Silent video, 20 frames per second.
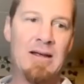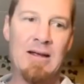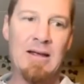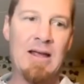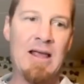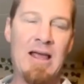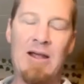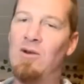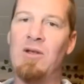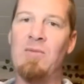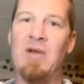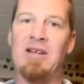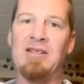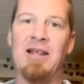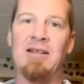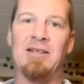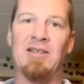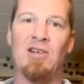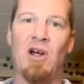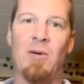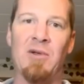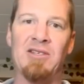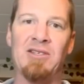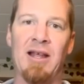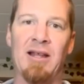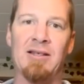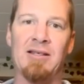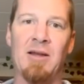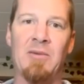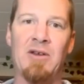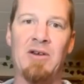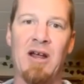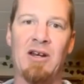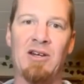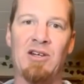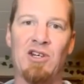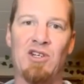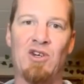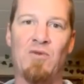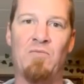It only makes sense. It's common sense. I mean, you're not
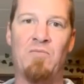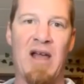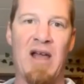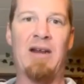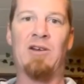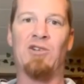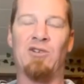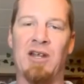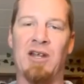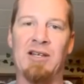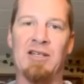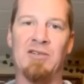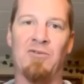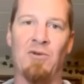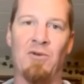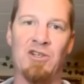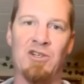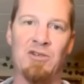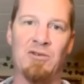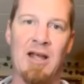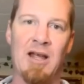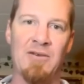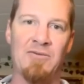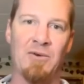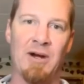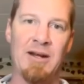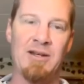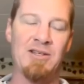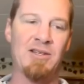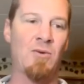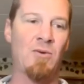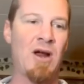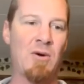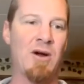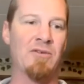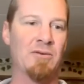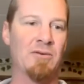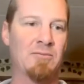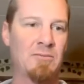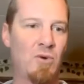going to just do bed exercises for the rest of your life, right? So
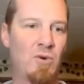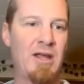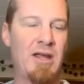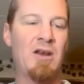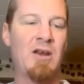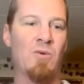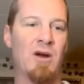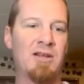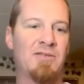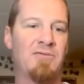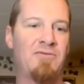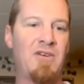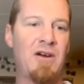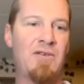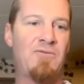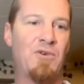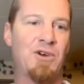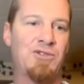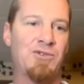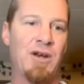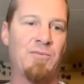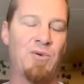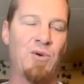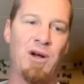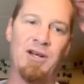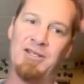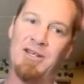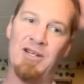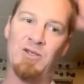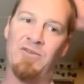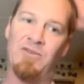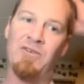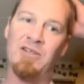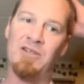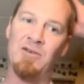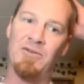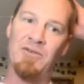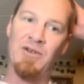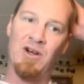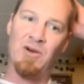however, anyways, very frustrating process with
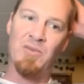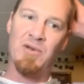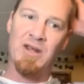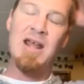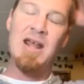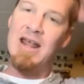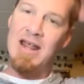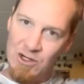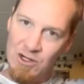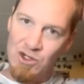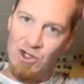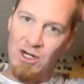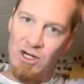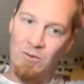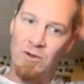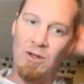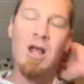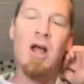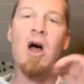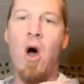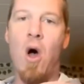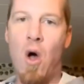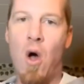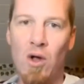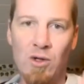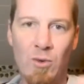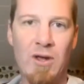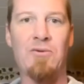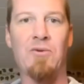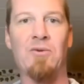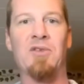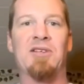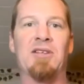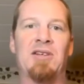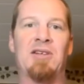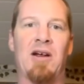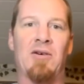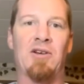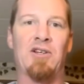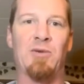physical therapy in general, all the way through this
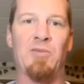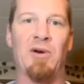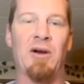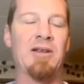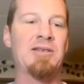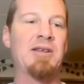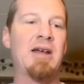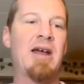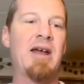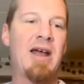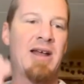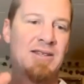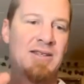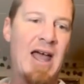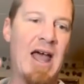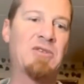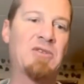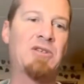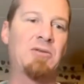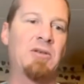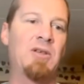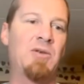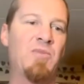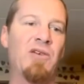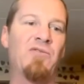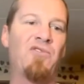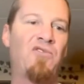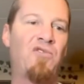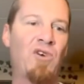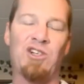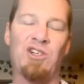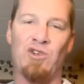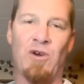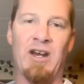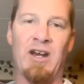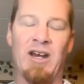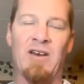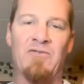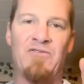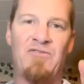entire experience, has absolutely been
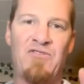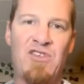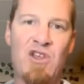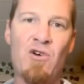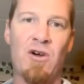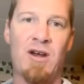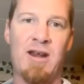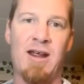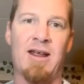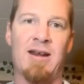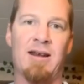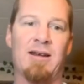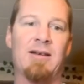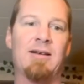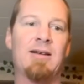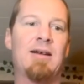frustrating, infuriating,